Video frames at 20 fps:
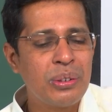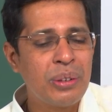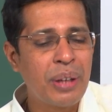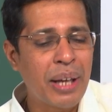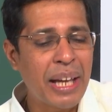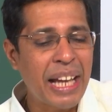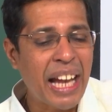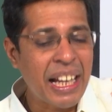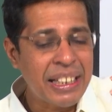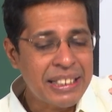
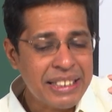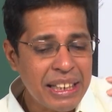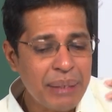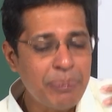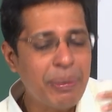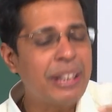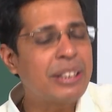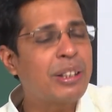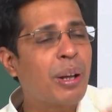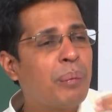the
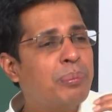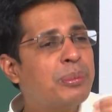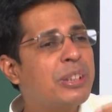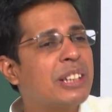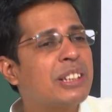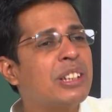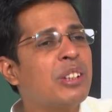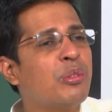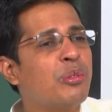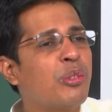ultimate
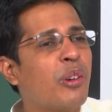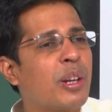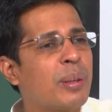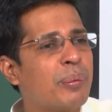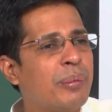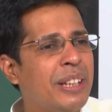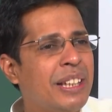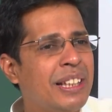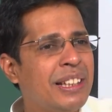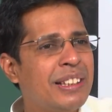objective for
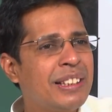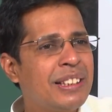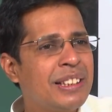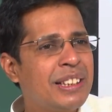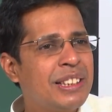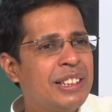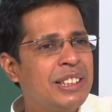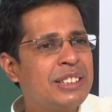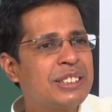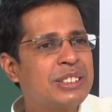me
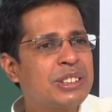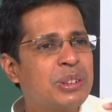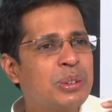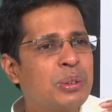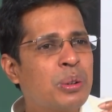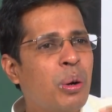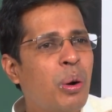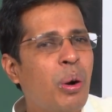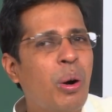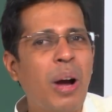is to
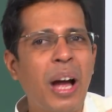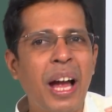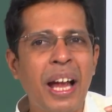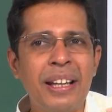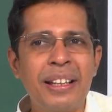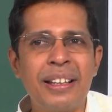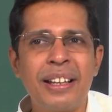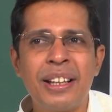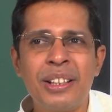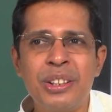go
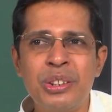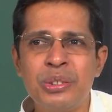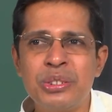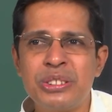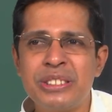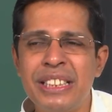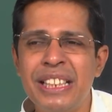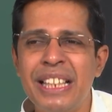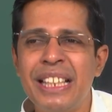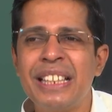and
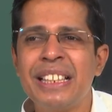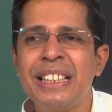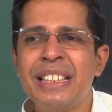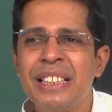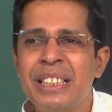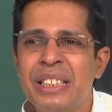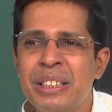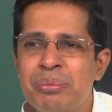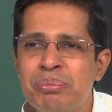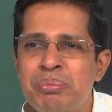reduce the
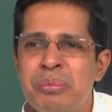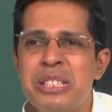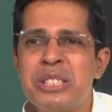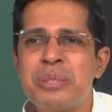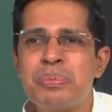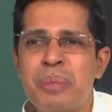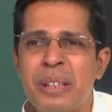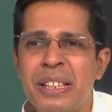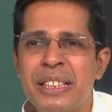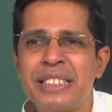
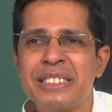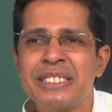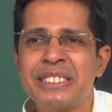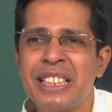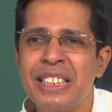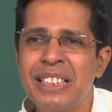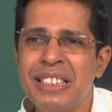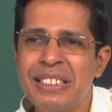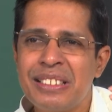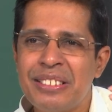
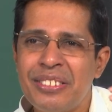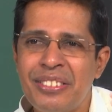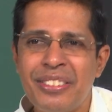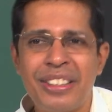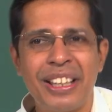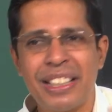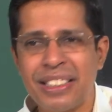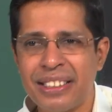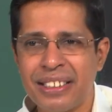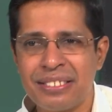misprediction
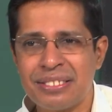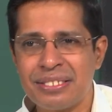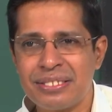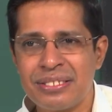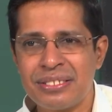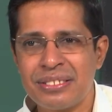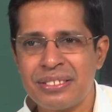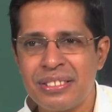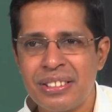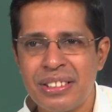rate
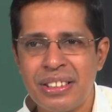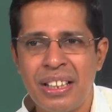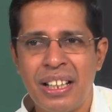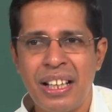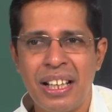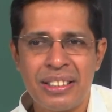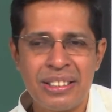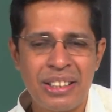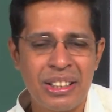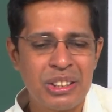
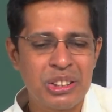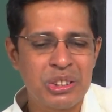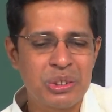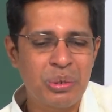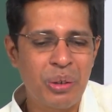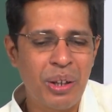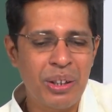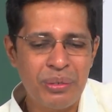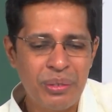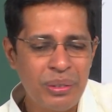and that is
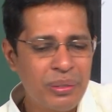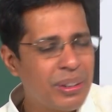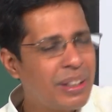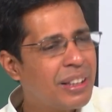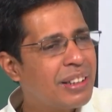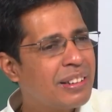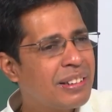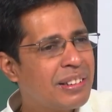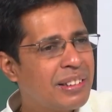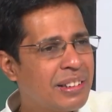what we
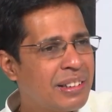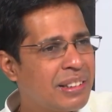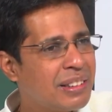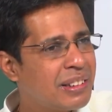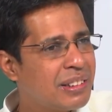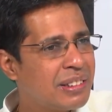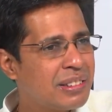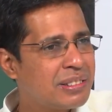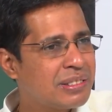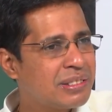will
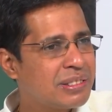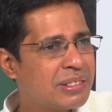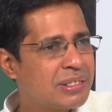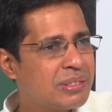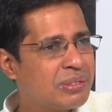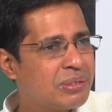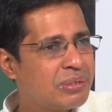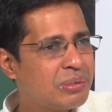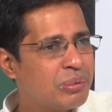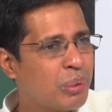
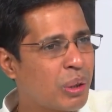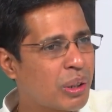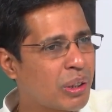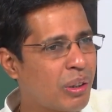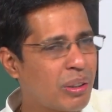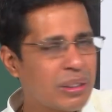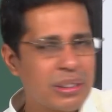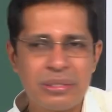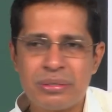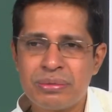
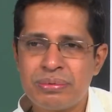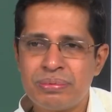work on.